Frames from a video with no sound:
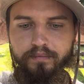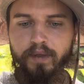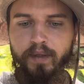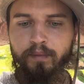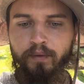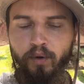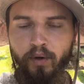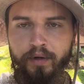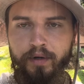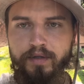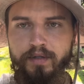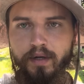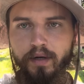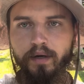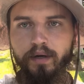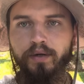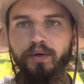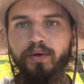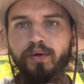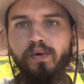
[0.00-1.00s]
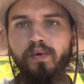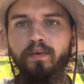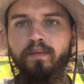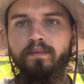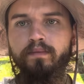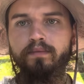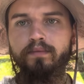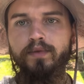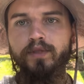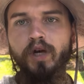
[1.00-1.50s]
I'm going to start a new
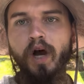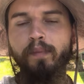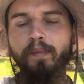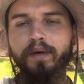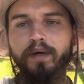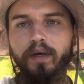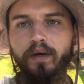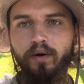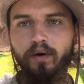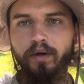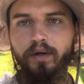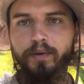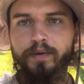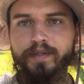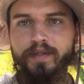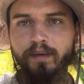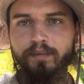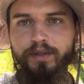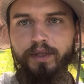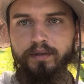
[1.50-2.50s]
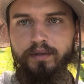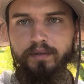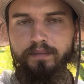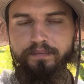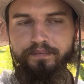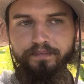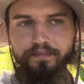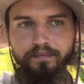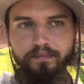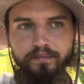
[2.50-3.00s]
topic here, a new subject,
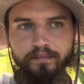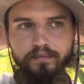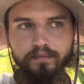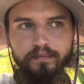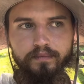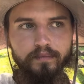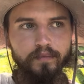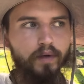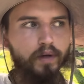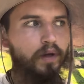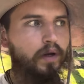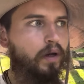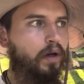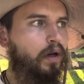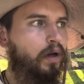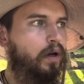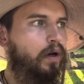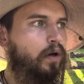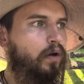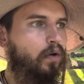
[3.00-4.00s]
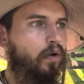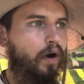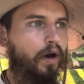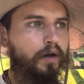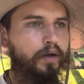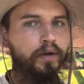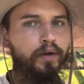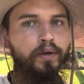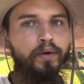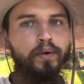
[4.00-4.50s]
or a
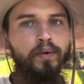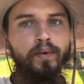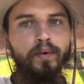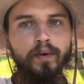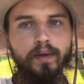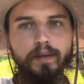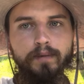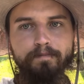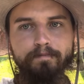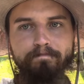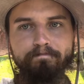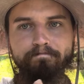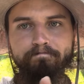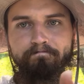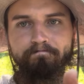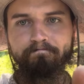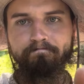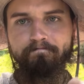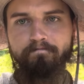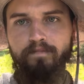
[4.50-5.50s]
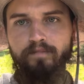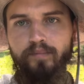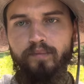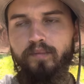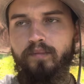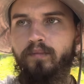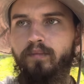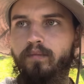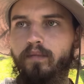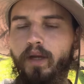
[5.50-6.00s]
new
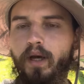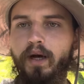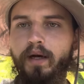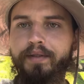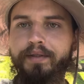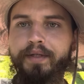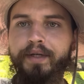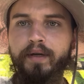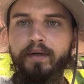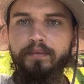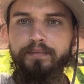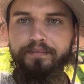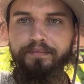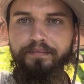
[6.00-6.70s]
idea,